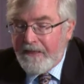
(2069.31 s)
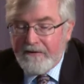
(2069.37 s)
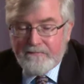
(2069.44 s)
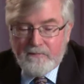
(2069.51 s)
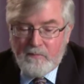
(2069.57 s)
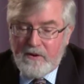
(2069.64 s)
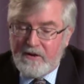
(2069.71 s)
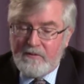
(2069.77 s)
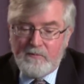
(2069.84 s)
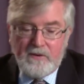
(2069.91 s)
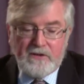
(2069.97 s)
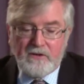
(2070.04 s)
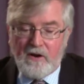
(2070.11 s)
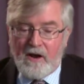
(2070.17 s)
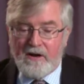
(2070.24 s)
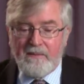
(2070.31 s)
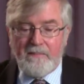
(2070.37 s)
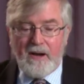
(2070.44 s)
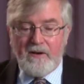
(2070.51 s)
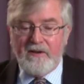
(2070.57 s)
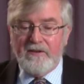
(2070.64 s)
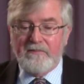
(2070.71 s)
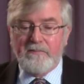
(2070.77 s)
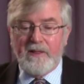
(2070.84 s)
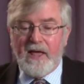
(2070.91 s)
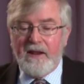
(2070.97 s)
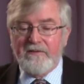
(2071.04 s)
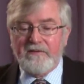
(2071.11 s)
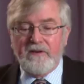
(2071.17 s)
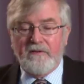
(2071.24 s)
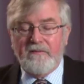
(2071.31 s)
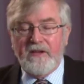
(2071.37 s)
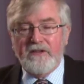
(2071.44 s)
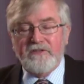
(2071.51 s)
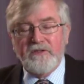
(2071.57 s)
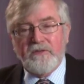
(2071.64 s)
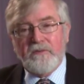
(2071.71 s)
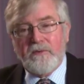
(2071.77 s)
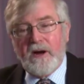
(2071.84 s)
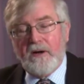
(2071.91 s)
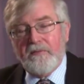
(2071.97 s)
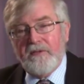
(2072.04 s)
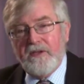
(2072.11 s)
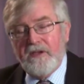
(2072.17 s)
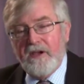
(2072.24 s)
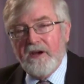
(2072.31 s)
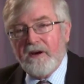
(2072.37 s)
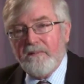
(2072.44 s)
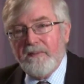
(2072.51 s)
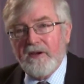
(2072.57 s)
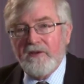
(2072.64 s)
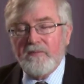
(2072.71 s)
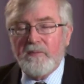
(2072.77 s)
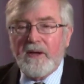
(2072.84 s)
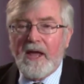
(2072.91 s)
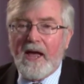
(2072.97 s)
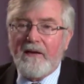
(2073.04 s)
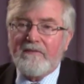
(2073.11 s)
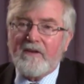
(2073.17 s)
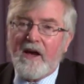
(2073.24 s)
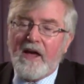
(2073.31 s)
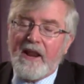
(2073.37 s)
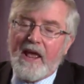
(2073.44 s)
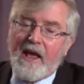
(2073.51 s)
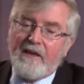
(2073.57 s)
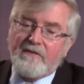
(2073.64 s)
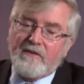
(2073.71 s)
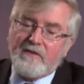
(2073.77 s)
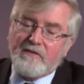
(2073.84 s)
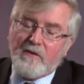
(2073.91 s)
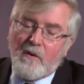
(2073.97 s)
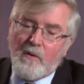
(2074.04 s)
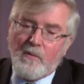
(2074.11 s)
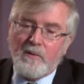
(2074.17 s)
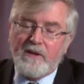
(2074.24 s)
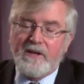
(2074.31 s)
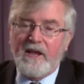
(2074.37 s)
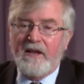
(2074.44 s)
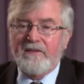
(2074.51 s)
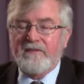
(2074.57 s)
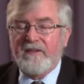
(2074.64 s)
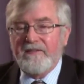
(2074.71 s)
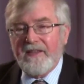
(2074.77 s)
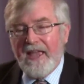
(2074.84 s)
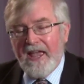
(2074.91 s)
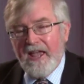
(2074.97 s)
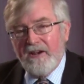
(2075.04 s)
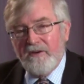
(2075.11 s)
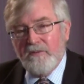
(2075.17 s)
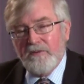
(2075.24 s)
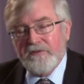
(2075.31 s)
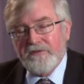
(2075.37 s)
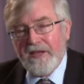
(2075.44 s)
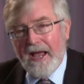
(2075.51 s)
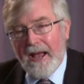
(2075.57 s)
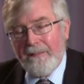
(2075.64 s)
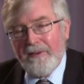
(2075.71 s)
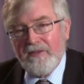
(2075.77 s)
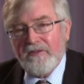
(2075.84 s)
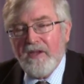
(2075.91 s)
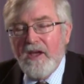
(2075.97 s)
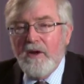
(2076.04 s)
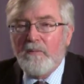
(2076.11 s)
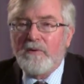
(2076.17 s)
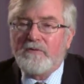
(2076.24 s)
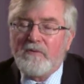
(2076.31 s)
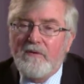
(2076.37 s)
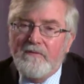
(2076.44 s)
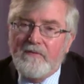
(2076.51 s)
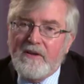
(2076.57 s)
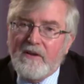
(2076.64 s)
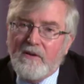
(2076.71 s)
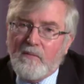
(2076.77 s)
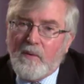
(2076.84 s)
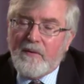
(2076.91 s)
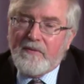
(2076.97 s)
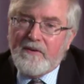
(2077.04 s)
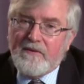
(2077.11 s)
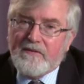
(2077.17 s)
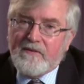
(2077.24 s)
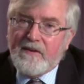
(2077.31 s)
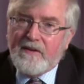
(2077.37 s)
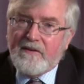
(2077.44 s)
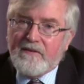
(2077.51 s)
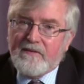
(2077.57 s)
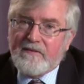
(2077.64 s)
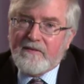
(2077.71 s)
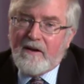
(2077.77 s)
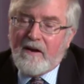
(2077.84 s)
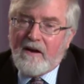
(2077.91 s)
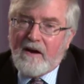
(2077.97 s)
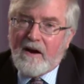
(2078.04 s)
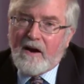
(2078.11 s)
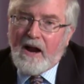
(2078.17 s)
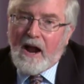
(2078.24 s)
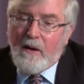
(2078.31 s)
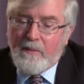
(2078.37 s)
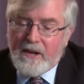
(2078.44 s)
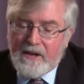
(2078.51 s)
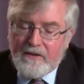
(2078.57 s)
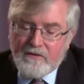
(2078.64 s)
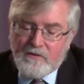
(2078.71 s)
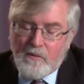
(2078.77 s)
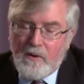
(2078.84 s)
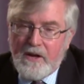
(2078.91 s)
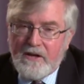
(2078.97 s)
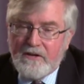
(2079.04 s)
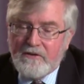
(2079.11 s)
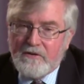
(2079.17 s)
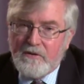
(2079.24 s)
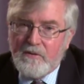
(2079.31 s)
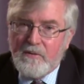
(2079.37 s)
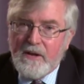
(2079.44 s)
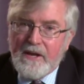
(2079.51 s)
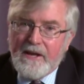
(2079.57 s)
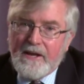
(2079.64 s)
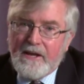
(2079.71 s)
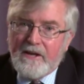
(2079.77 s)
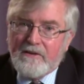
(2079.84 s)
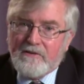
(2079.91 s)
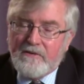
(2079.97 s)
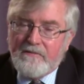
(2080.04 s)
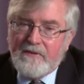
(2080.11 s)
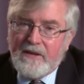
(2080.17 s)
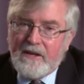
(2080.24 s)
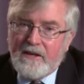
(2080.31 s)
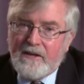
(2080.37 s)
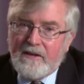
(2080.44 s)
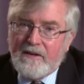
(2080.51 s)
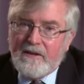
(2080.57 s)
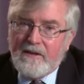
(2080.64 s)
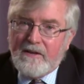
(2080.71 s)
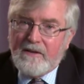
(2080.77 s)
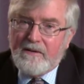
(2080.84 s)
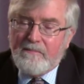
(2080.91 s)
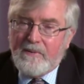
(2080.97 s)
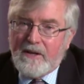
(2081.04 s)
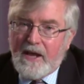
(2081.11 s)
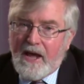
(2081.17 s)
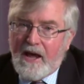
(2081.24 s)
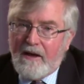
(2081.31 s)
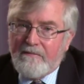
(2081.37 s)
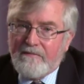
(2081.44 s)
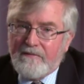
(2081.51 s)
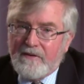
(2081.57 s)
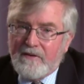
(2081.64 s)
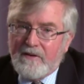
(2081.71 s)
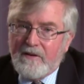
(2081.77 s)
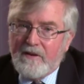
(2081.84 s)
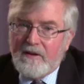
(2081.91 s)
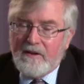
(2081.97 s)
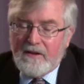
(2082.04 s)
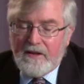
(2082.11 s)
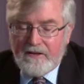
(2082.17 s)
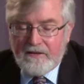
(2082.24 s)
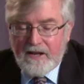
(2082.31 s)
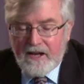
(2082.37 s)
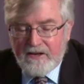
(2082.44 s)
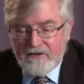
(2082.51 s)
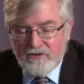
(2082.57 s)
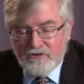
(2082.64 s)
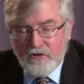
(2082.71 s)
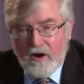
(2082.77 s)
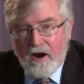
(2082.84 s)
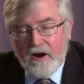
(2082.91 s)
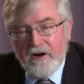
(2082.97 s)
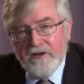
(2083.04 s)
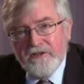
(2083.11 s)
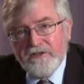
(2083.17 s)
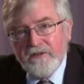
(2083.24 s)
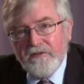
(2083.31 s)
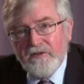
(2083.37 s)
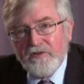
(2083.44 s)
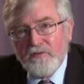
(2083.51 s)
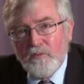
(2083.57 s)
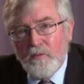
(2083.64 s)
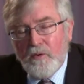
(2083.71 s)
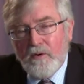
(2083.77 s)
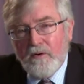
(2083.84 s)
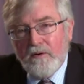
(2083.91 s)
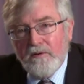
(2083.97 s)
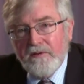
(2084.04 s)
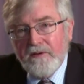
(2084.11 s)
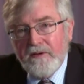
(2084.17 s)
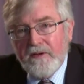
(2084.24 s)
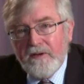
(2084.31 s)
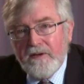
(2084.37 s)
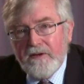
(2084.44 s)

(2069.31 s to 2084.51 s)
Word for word: it's, we, we talk about his plan of salvation throughout the year because we have, God has his holy days, his annual Sabbaths, which reveal what these things are, how he is going to intervene in behalf and take charge of this world